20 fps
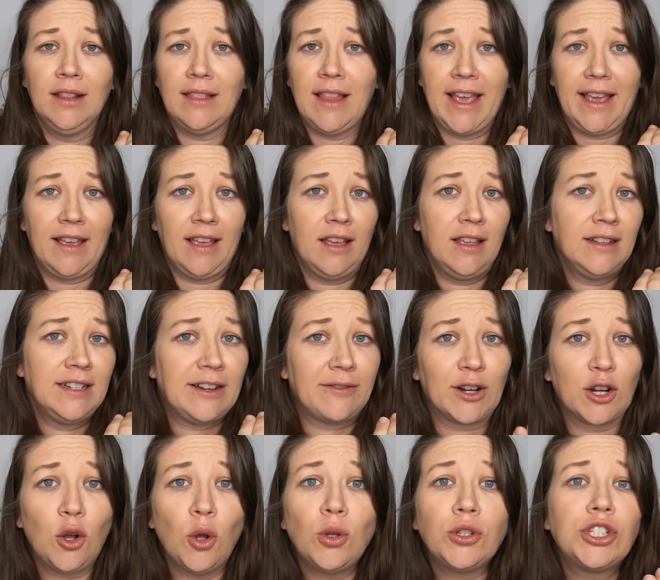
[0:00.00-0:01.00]
like
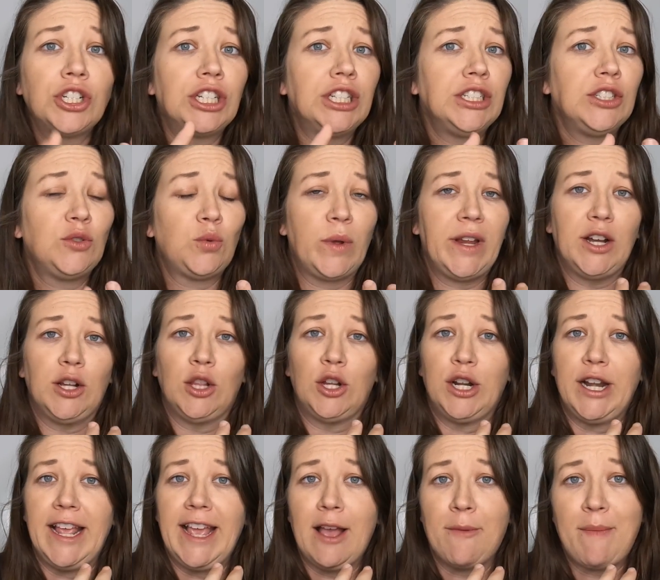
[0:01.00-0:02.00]
different cultures. We are
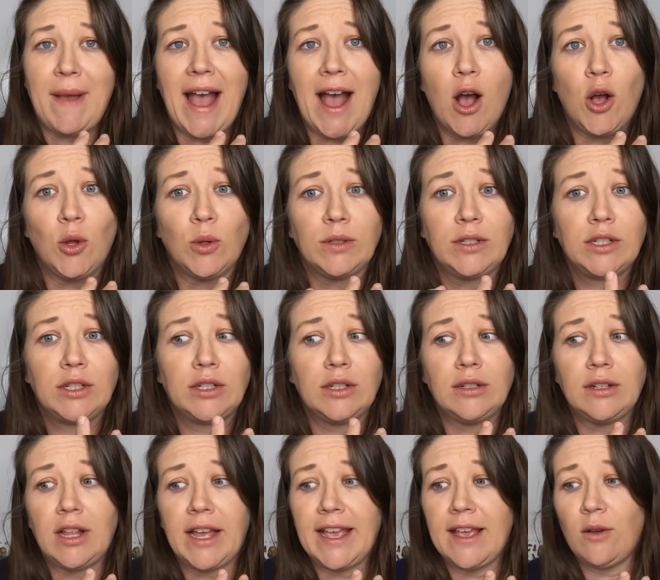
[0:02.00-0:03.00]
learning
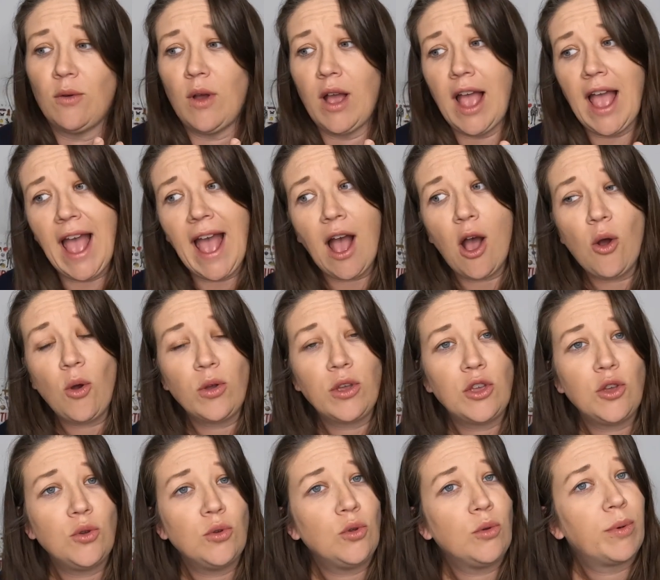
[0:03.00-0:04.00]
about like how
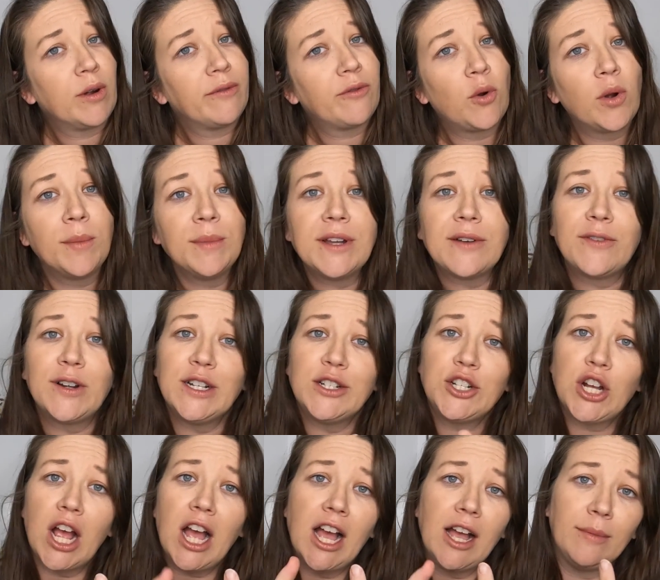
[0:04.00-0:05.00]
you perform different
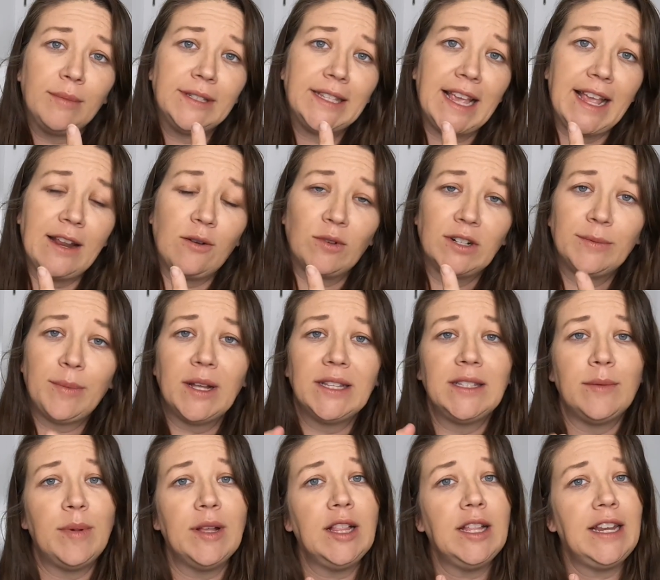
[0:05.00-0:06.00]
jobs and
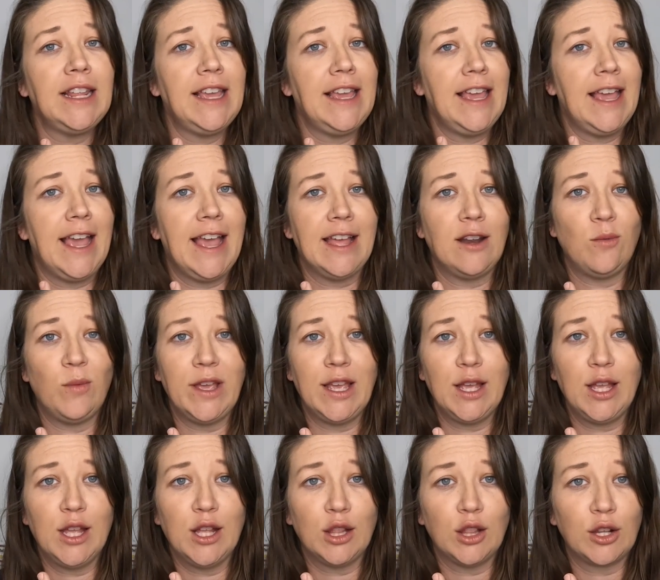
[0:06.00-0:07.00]
responsibility, and
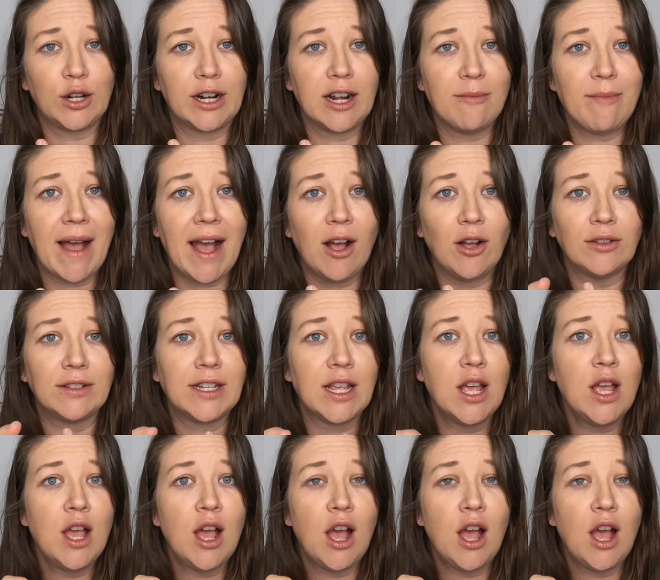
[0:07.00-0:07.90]
we learn about